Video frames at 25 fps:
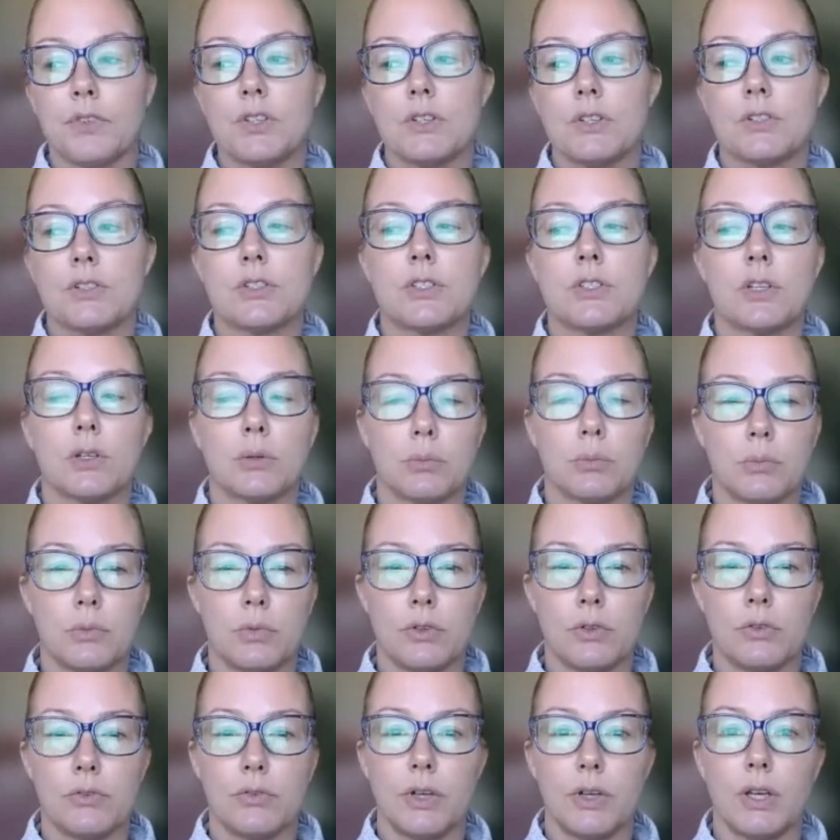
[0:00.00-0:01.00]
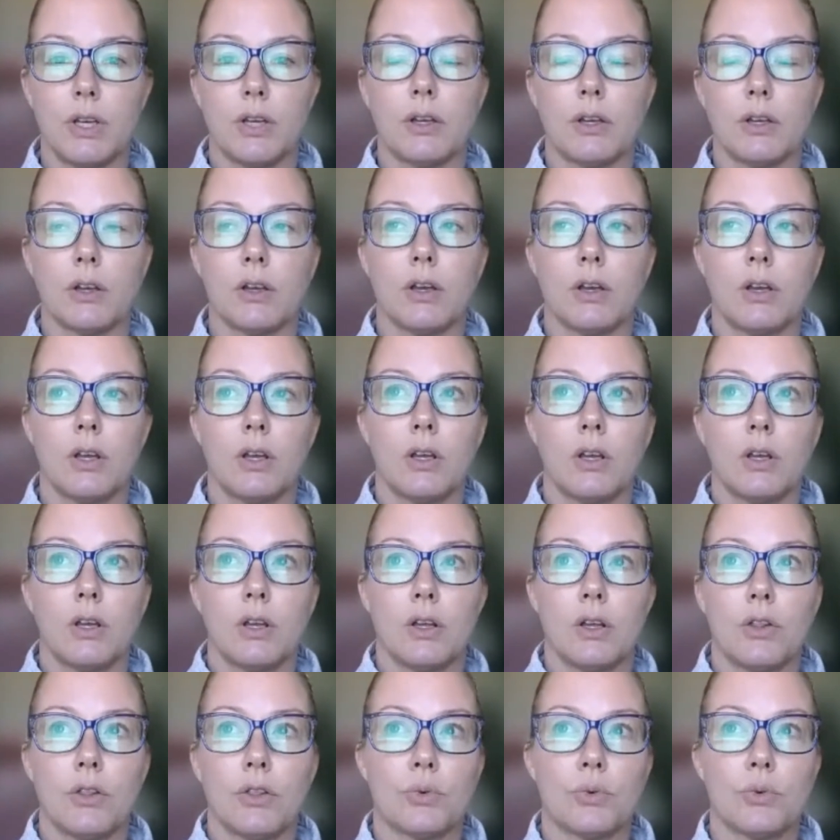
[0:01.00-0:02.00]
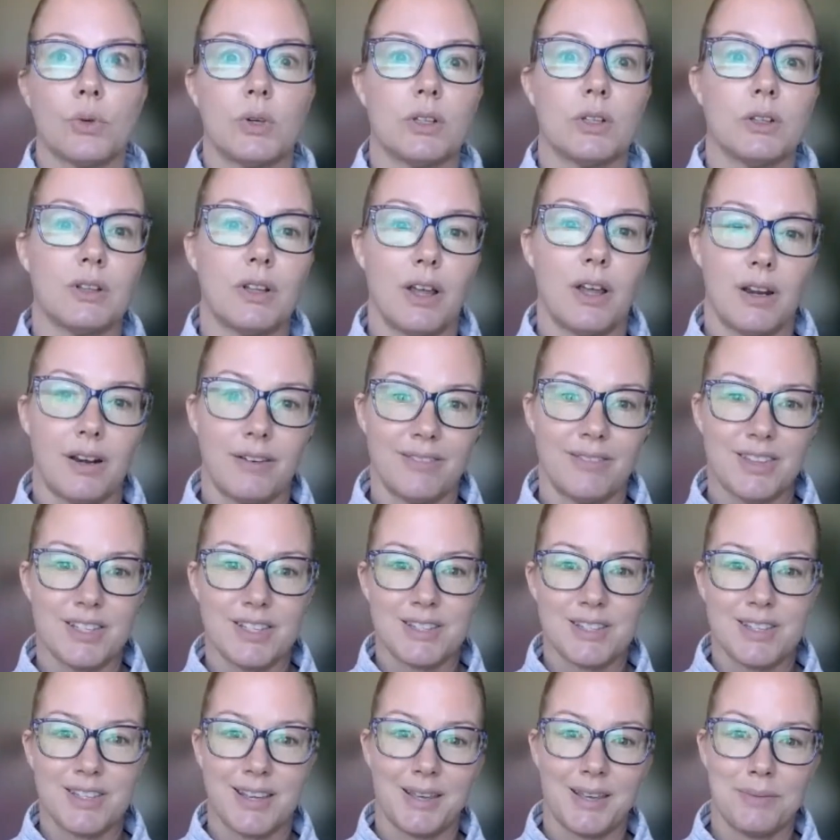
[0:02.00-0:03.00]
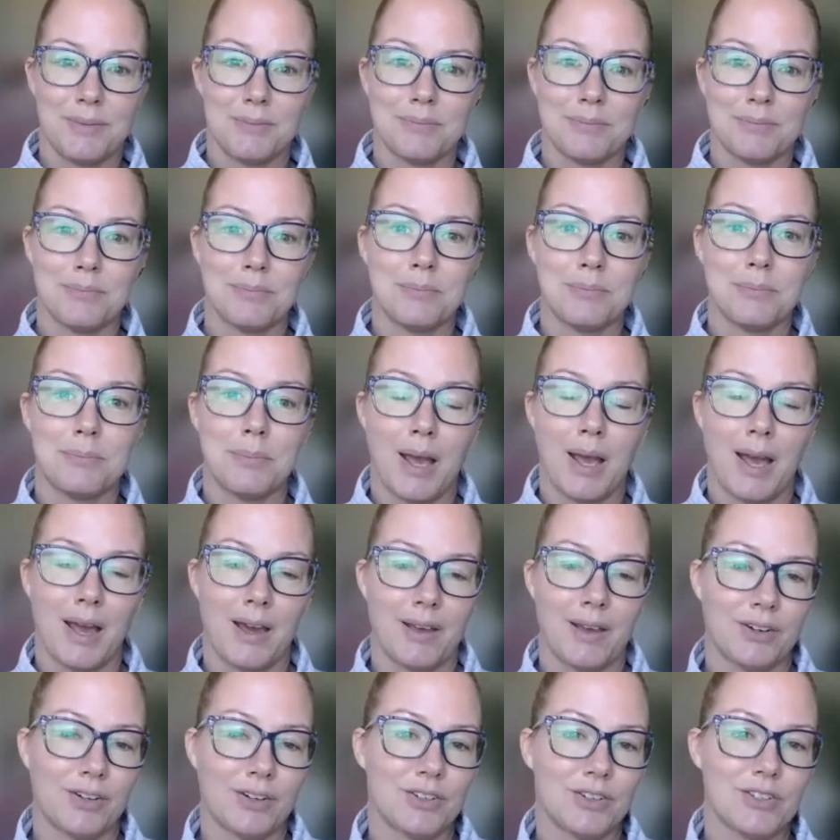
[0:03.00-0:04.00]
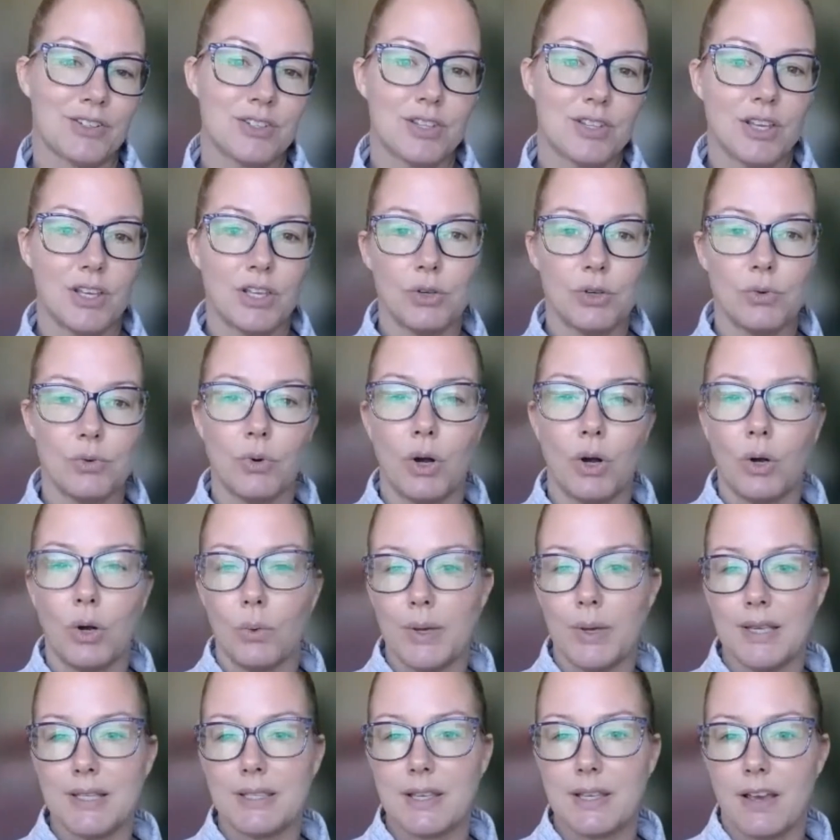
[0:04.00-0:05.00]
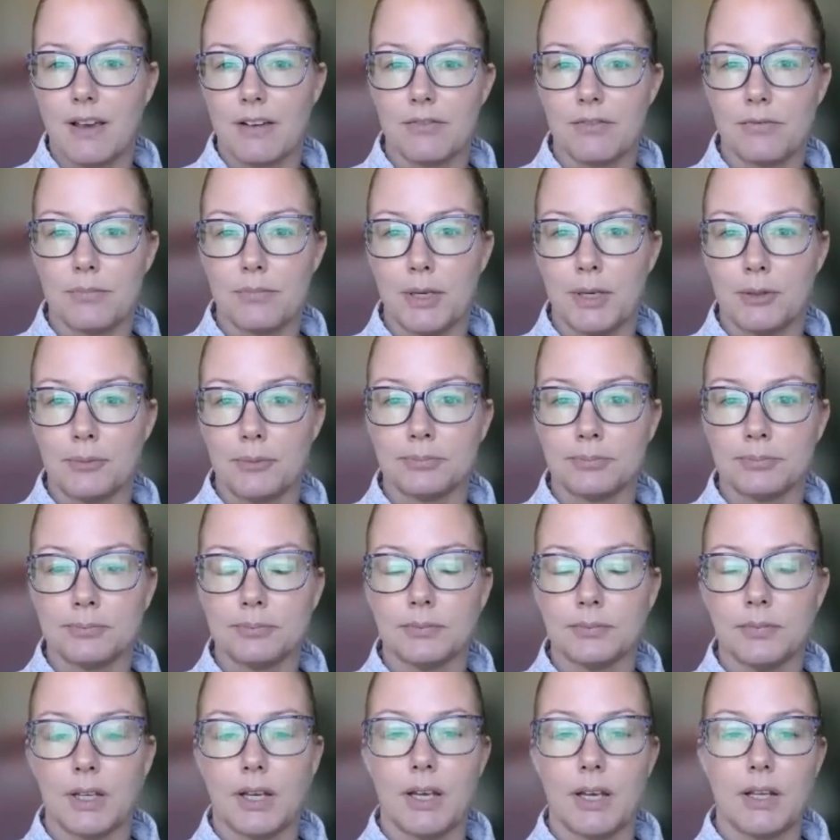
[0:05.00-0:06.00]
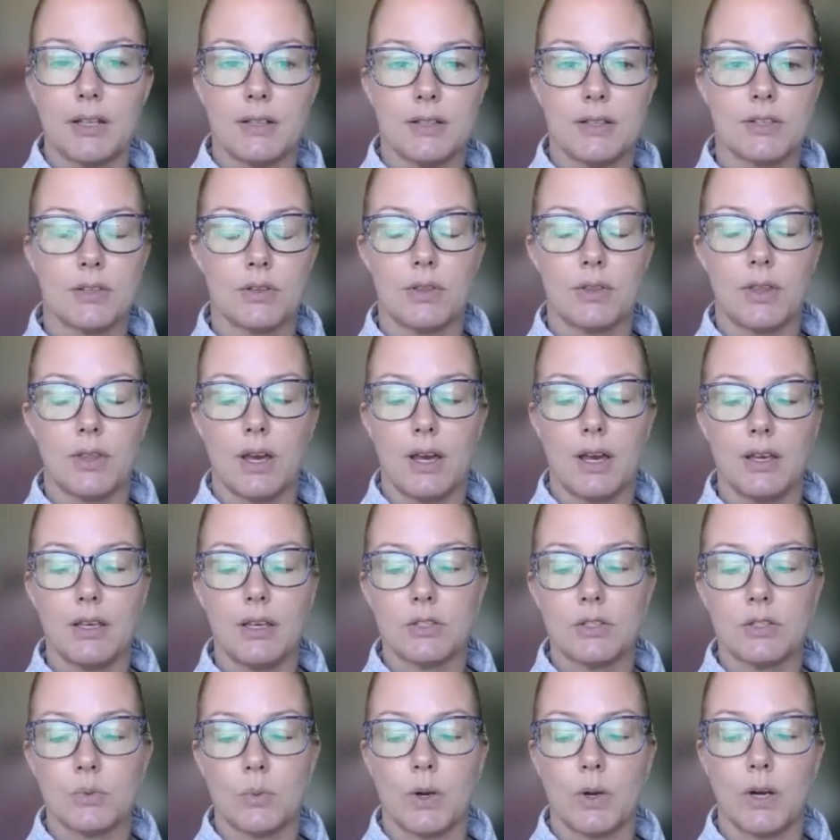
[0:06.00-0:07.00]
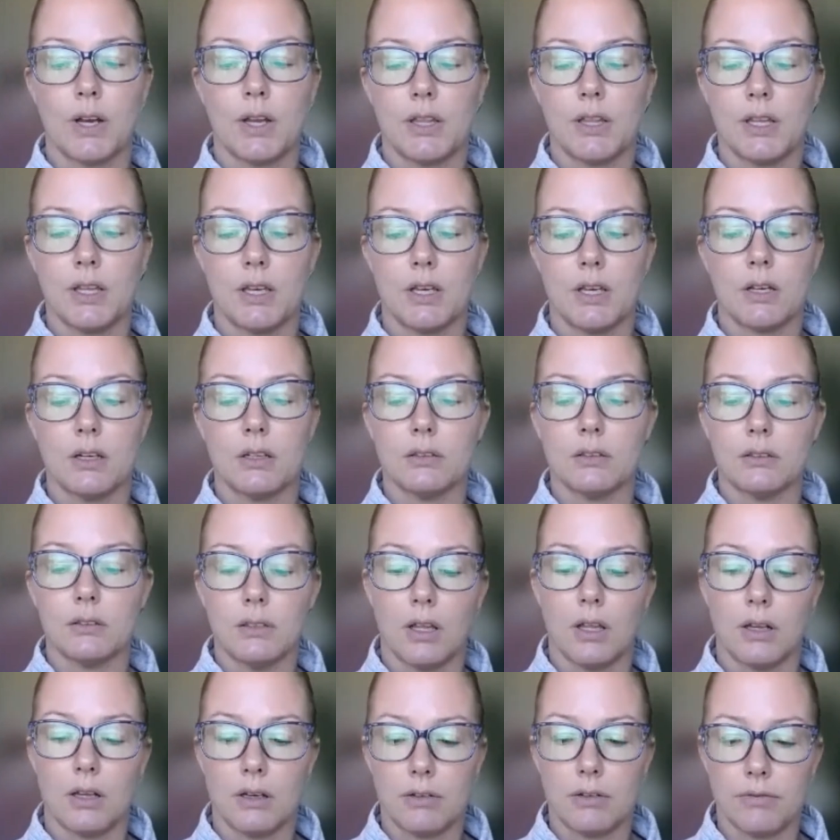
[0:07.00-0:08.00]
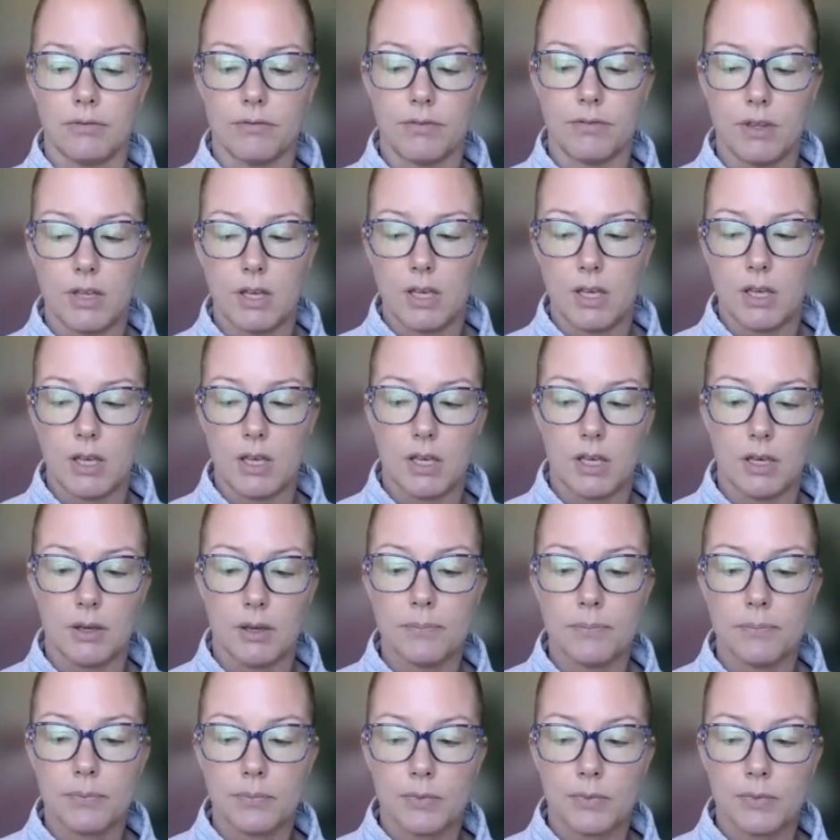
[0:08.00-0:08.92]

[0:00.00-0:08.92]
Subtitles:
you're still moving through a lot of the same patterns that you always have been. And so that is where I think a lot of the